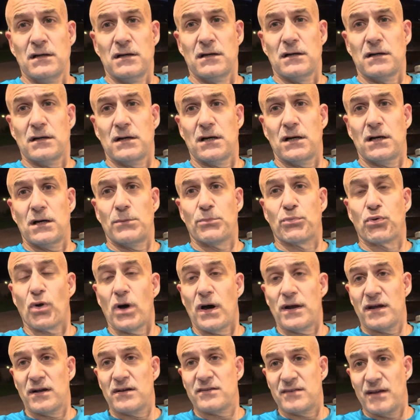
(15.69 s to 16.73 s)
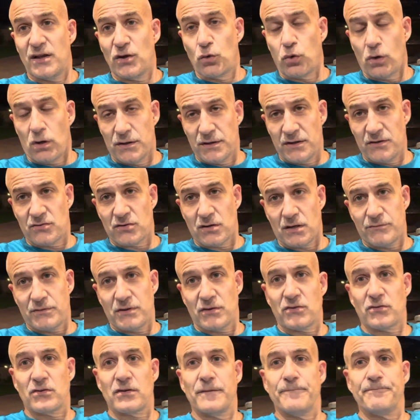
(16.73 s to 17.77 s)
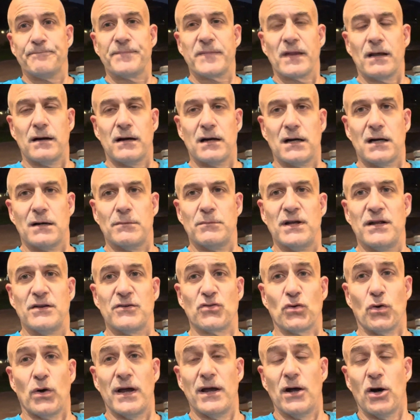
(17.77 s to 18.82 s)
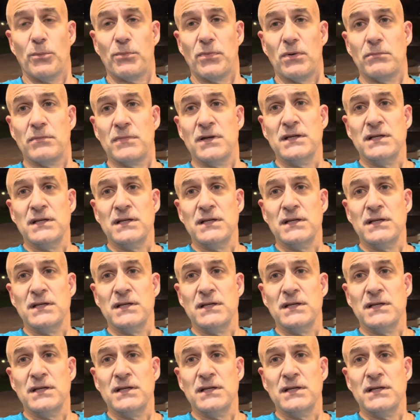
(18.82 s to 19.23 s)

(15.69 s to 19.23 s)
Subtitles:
products and quality service. And so I help them.